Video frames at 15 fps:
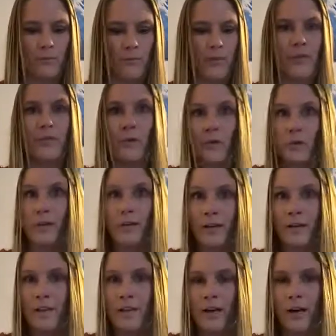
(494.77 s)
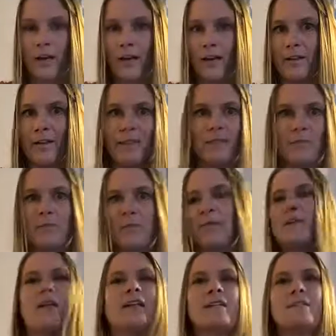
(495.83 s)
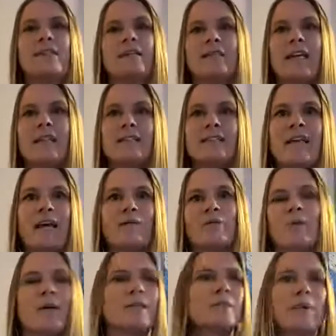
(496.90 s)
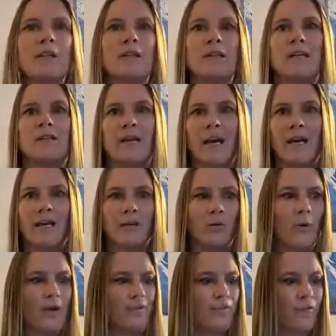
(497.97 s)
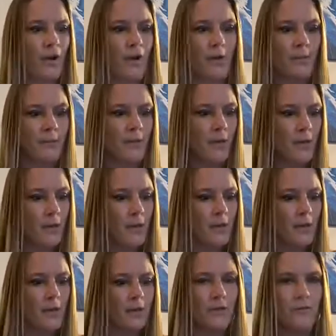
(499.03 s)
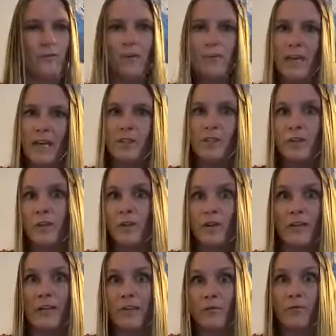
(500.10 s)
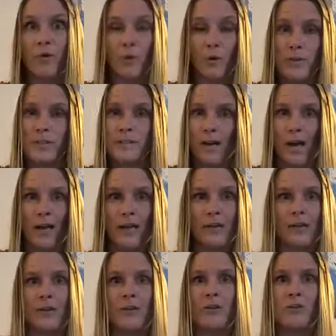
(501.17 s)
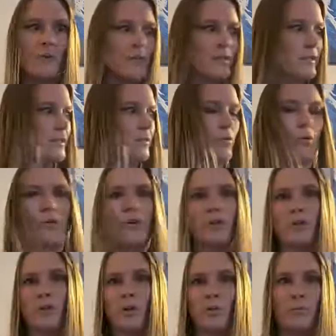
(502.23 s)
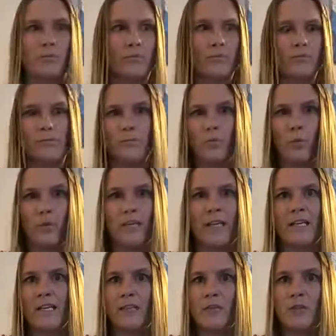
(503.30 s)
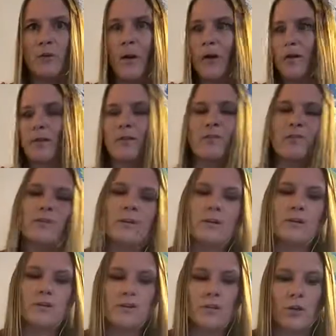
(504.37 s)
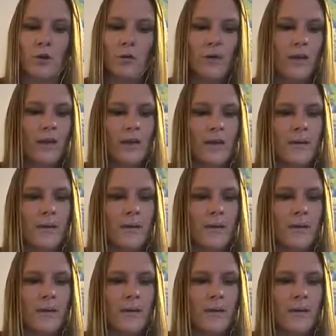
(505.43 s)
that those are in there. And that's something that it takes that responsibility and that away from the agent, so that they can focus on their new business, or, what they need to do out in the field. So